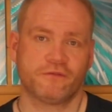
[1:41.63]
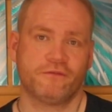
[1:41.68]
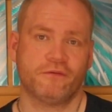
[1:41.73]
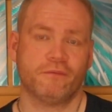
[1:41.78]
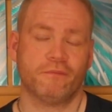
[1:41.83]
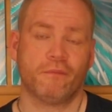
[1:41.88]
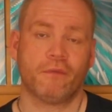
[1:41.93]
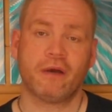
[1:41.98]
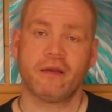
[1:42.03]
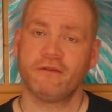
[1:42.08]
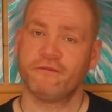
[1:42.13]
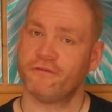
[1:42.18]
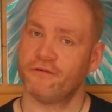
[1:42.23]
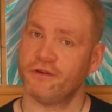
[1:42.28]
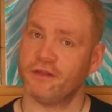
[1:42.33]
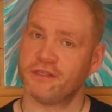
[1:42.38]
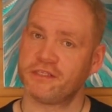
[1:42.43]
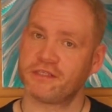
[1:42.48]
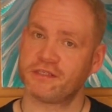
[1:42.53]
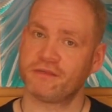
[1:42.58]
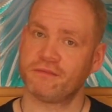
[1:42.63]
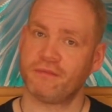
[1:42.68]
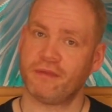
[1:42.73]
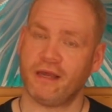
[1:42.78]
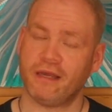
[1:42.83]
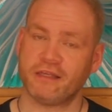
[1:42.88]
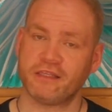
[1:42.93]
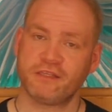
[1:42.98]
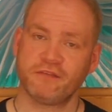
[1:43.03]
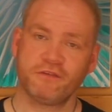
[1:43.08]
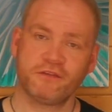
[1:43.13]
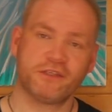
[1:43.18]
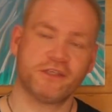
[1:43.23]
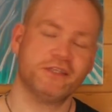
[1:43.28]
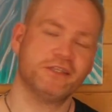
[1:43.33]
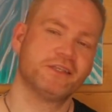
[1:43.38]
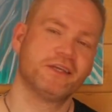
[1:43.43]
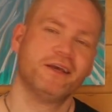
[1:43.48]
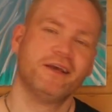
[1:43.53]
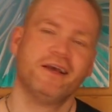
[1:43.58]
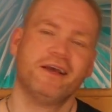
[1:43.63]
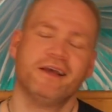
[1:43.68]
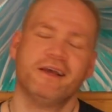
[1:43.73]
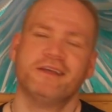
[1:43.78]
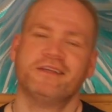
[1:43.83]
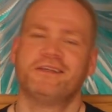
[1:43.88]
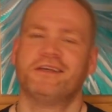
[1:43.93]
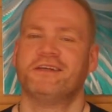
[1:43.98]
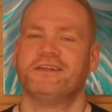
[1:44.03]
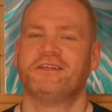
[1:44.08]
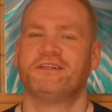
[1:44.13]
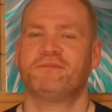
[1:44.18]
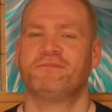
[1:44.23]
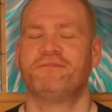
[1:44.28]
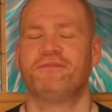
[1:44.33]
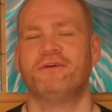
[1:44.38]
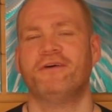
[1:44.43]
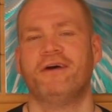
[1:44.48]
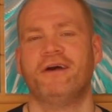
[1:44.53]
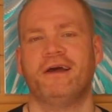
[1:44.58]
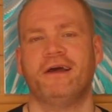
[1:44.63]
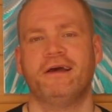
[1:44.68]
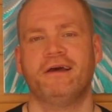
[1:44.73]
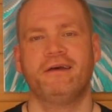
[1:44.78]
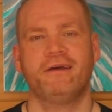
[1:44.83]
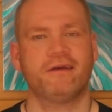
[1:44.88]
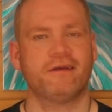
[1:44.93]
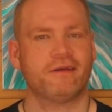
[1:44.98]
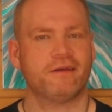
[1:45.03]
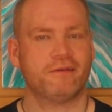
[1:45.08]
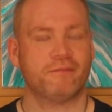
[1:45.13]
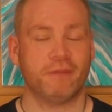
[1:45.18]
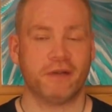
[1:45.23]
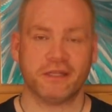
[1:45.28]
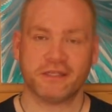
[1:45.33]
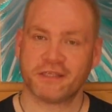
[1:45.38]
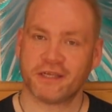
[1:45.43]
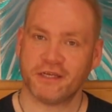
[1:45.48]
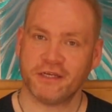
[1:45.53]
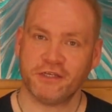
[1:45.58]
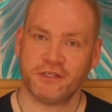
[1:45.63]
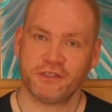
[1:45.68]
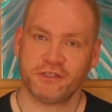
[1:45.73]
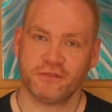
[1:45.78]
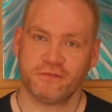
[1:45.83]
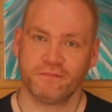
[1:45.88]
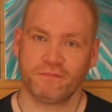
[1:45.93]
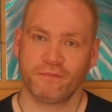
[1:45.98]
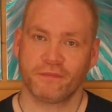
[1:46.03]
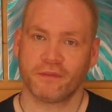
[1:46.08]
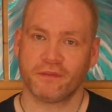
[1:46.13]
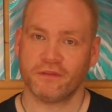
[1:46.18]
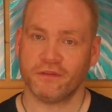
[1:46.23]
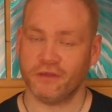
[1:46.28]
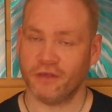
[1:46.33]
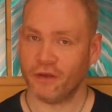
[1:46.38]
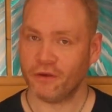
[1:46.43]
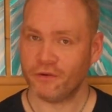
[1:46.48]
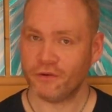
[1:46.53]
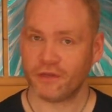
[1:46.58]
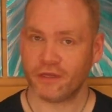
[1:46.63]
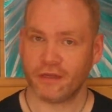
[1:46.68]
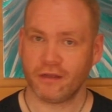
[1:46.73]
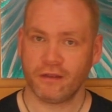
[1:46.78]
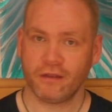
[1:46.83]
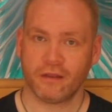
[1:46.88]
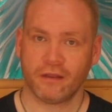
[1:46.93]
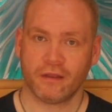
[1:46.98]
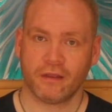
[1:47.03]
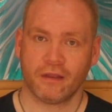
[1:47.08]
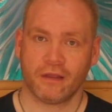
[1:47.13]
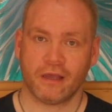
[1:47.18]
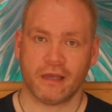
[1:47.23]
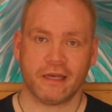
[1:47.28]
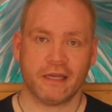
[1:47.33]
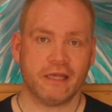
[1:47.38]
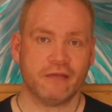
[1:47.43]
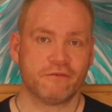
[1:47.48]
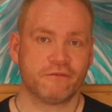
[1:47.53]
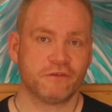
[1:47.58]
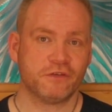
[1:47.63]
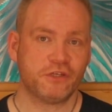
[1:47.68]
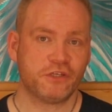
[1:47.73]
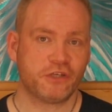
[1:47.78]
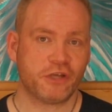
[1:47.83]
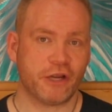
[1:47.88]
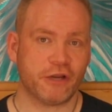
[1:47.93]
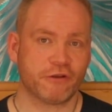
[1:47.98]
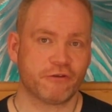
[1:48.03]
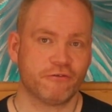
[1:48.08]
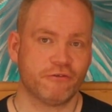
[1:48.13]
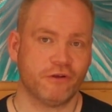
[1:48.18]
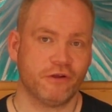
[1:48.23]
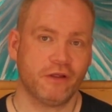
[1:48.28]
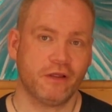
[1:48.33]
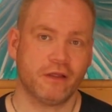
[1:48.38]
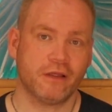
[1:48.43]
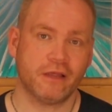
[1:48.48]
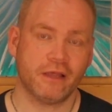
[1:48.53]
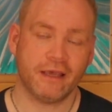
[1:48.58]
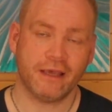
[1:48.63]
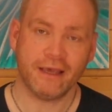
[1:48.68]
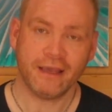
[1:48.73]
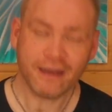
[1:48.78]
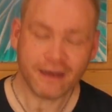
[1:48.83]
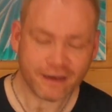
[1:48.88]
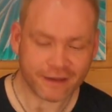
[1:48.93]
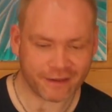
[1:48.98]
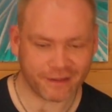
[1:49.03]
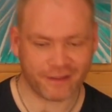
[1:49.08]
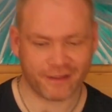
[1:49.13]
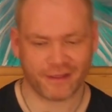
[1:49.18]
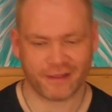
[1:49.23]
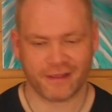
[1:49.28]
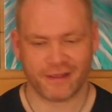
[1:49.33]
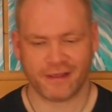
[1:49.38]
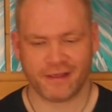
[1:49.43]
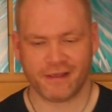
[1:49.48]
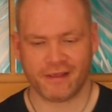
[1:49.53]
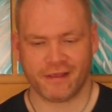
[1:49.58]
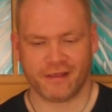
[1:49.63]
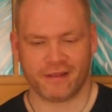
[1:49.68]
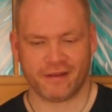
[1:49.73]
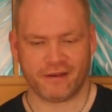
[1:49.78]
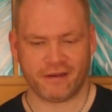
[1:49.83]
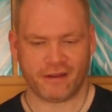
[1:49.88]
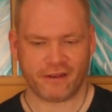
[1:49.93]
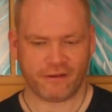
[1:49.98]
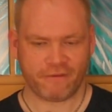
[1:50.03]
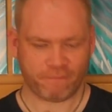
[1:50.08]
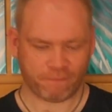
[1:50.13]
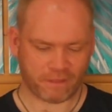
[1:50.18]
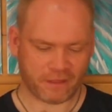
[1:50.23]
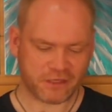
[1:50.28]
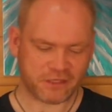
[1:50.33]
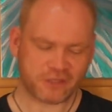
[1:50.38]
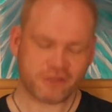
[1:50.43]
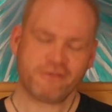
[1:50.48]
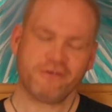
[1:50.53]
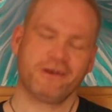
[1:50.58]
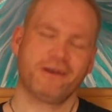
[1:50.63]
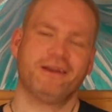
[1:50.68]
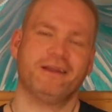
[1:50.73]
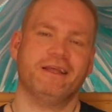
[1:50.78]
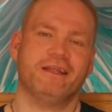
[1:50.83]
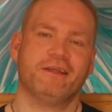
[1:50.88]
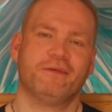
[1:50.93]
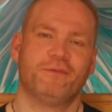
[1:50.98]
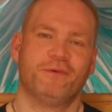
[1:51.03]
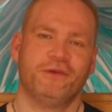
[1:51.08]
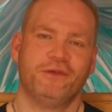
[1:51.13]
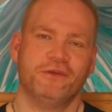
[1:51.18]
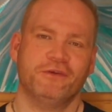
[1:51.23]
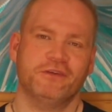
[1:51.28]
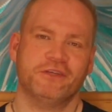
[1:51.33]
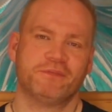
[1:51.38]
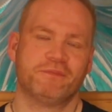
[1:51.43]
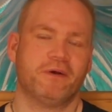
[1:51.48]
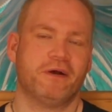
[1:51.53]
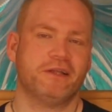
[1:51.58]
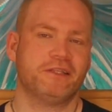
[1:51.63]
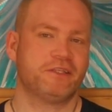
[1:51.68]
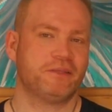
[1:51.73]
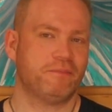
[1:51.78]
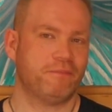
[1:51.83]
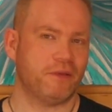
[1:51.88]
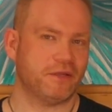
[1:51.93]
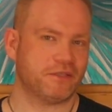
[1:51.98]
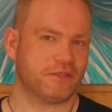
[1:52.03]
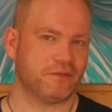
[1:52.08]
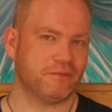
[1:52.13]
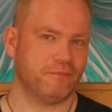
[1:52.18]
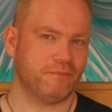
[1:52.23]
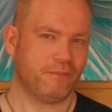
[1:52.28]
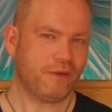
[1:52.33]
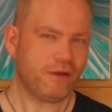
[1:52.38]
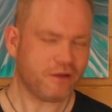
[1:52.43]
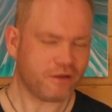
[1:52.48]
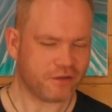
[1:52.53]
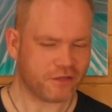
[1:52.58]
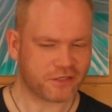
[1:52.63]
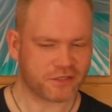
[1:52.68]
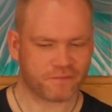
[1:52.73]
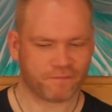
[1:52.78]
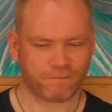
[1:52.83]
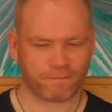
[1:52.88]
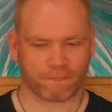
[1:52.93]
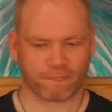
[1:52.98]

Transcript: for mindfulness activities such as prayer, meditation, yoga, and even chakra healing. Now, historically, they were used by Tibetan monks.